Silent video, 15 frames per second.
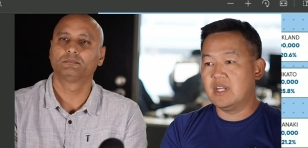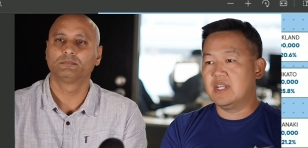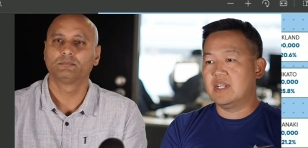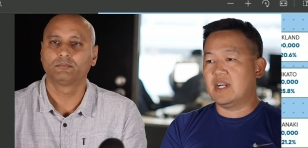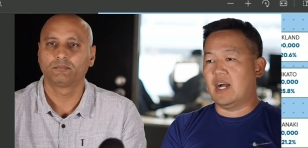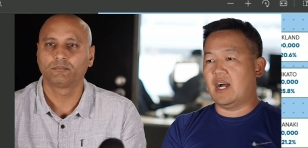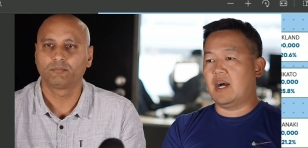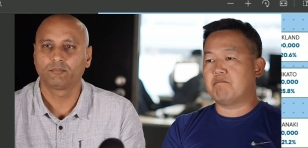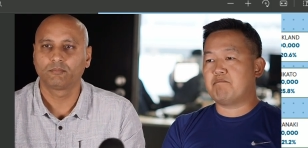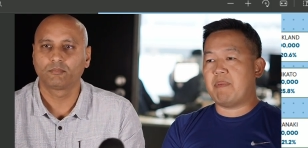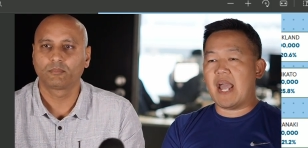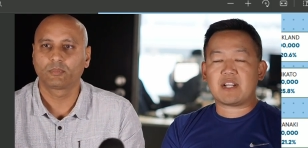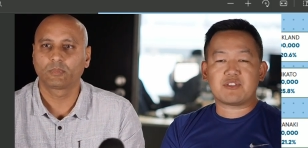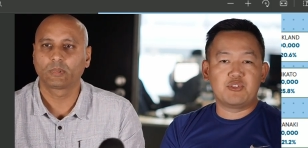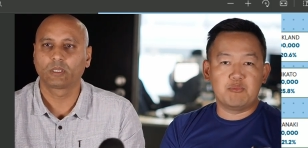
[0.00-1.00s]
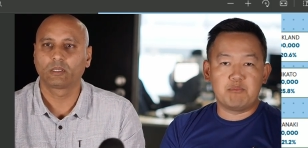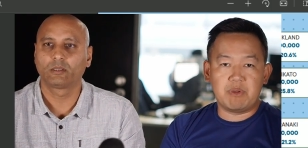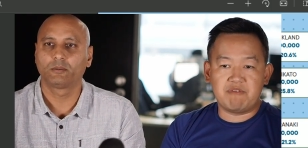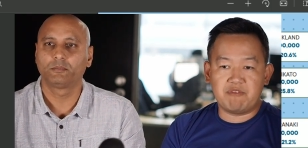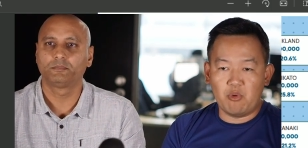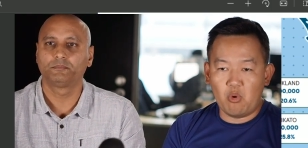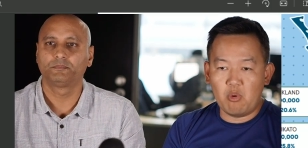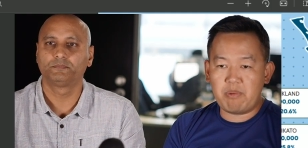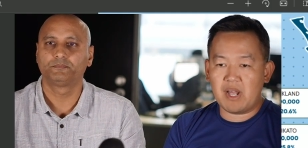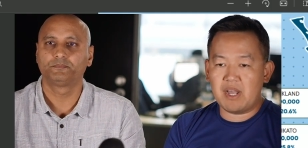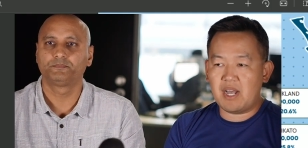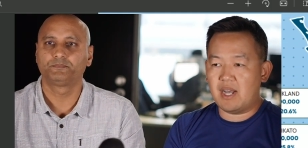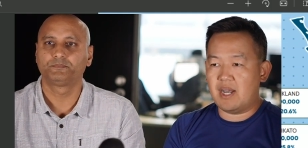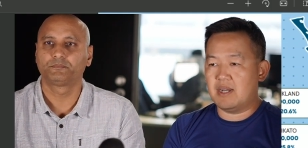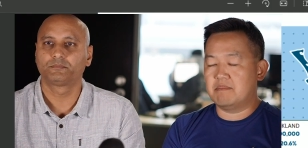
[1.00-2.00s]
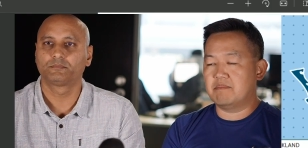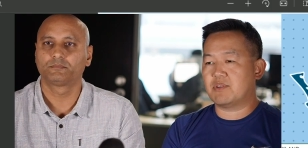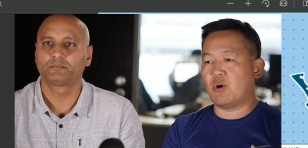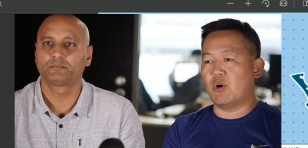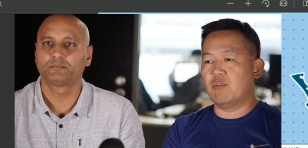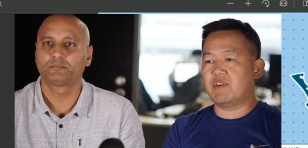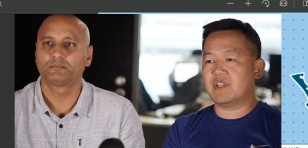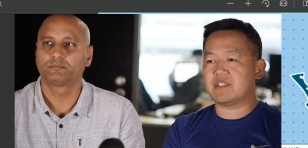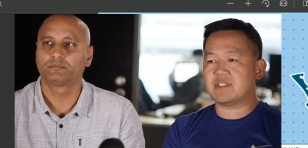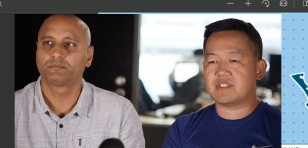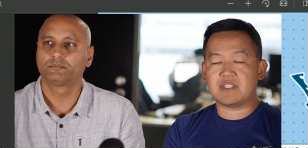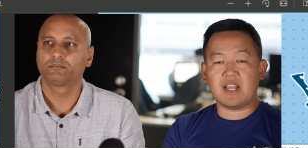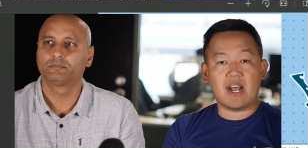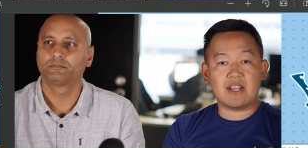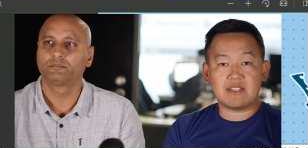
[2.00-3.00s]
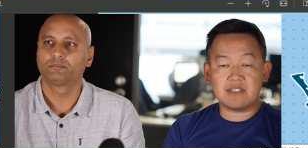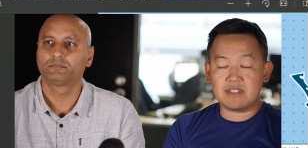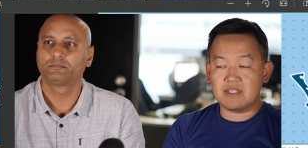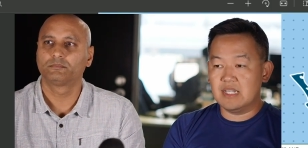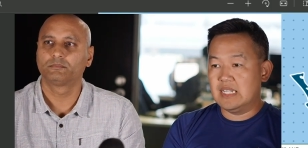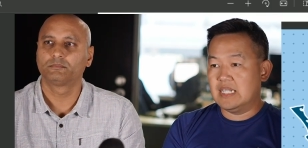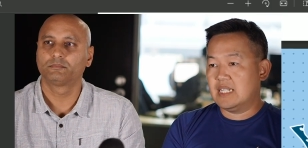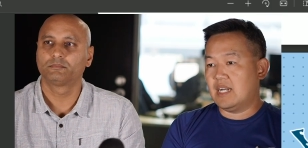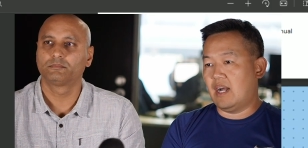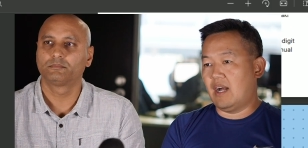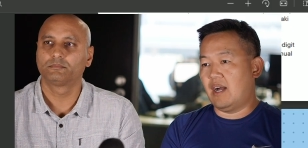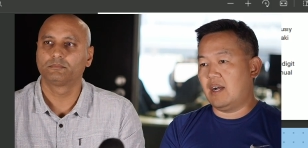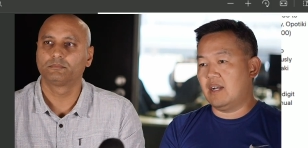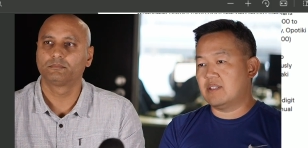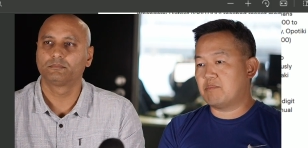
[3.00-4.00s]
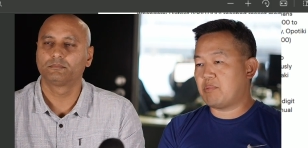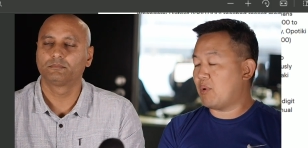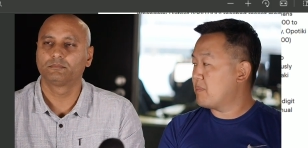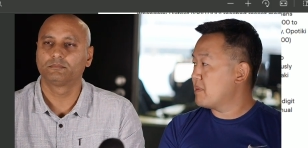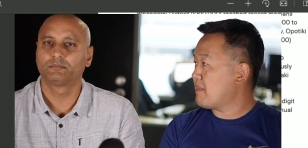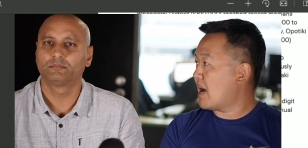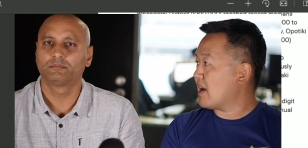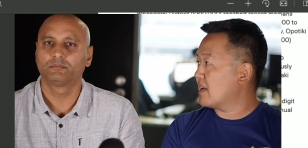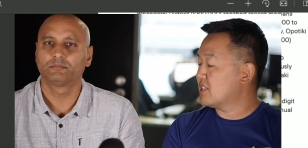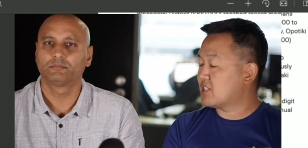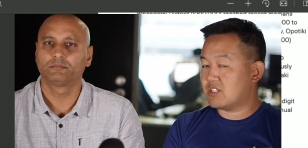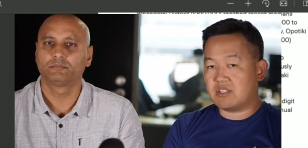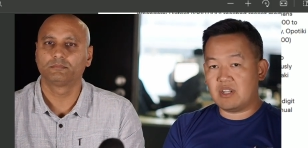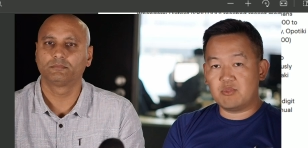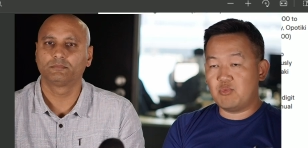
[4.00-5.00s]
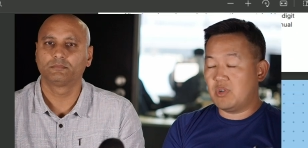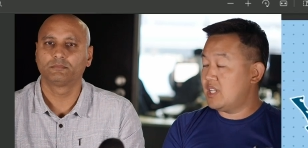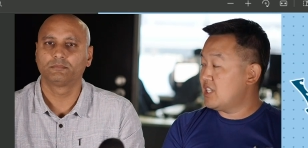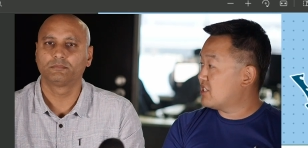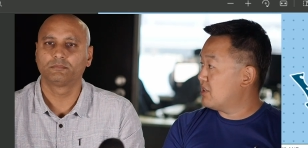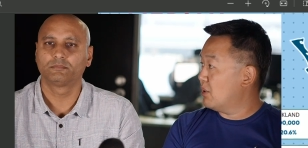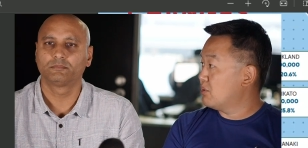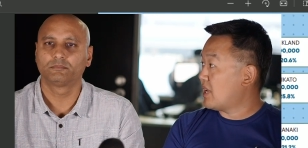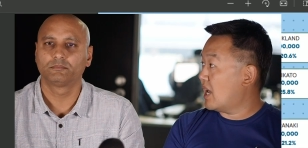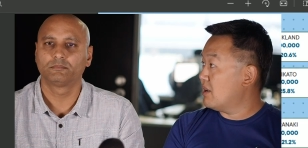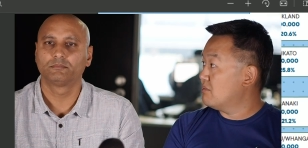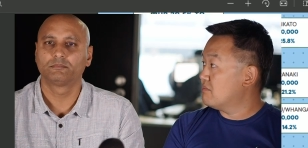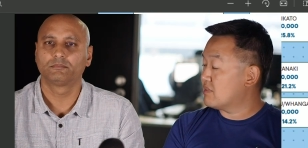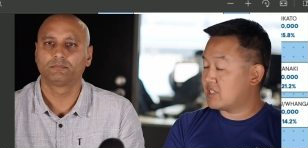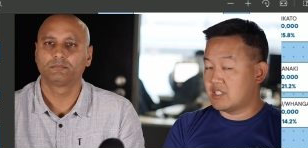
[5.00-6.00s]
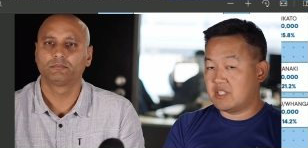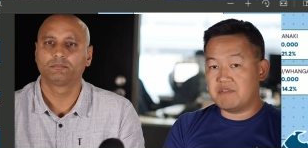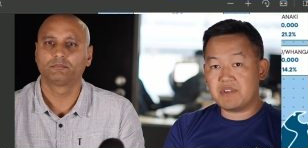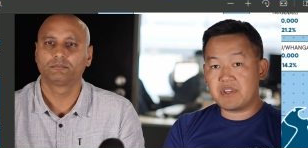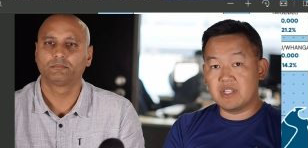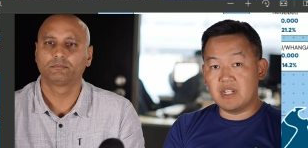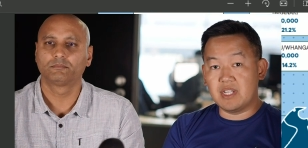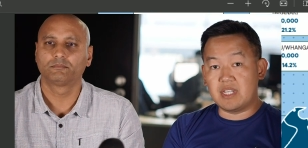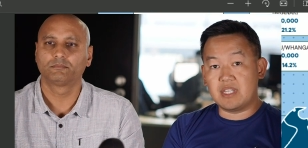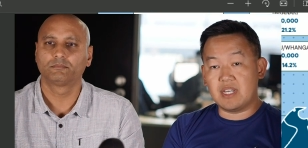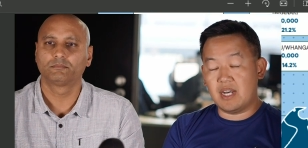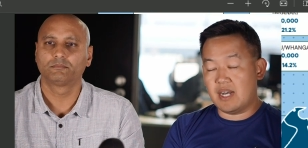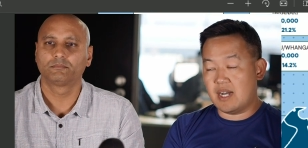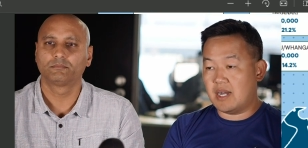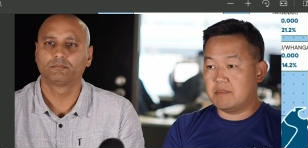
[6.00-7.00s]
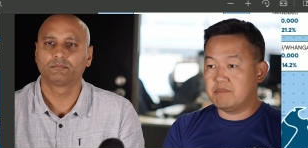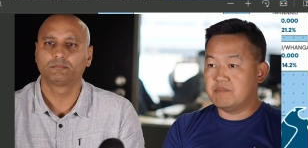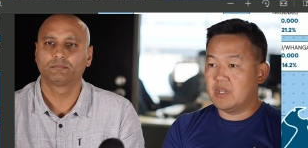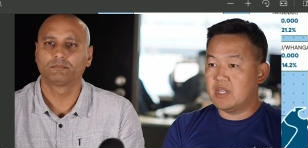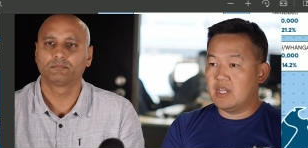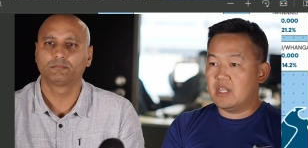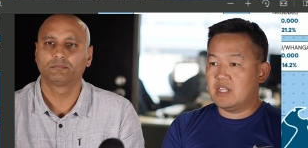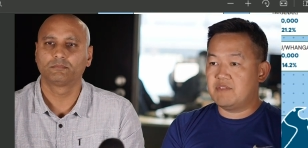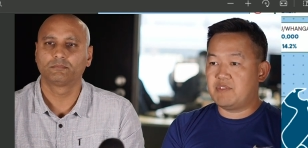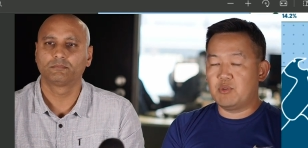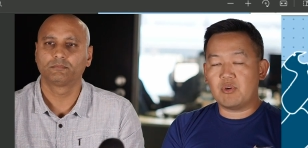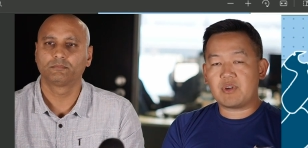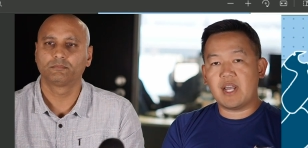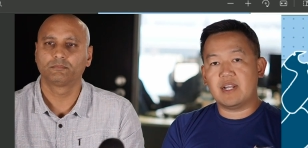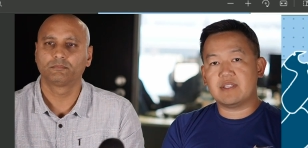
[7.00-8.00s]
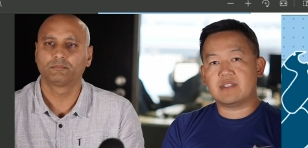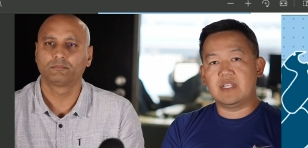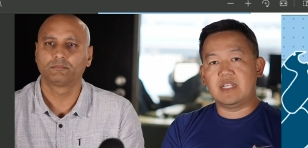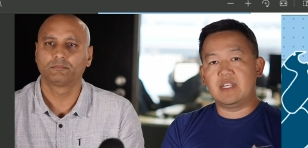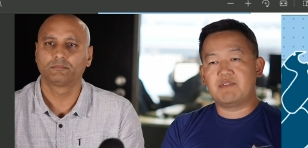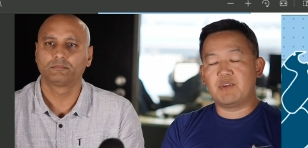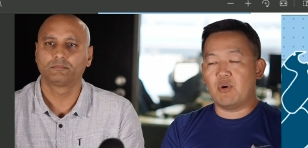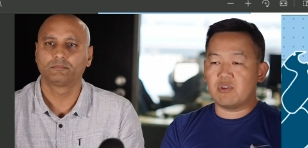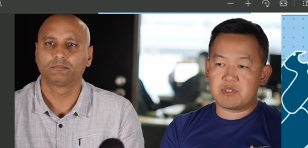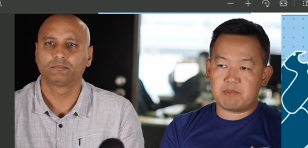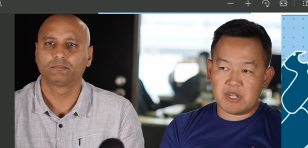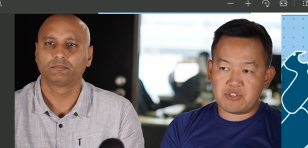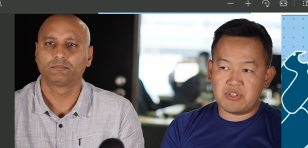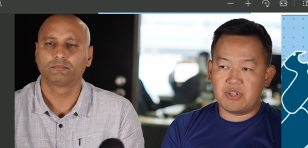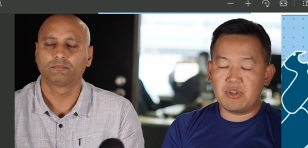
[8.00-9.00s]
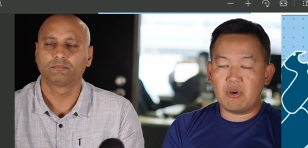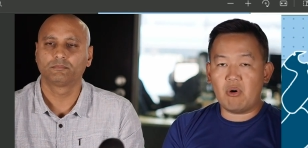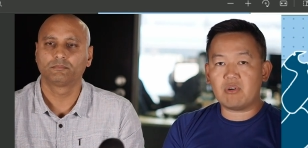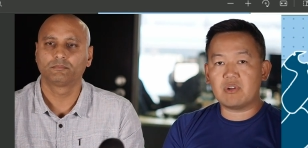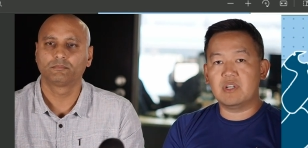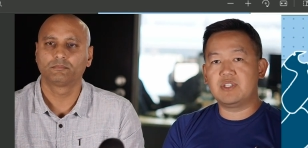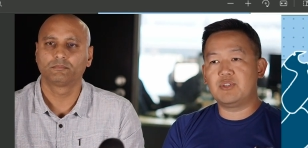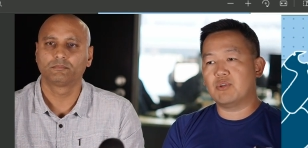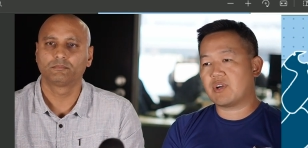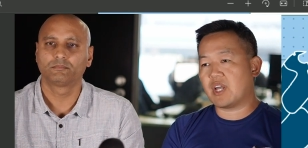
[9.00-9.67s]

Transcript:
Speaker 1: uh, back to before uh, COVID started. Uh, the property market is uh, really slowed down significantly. Um, if you look at the, if you especially in Auckland, you look at the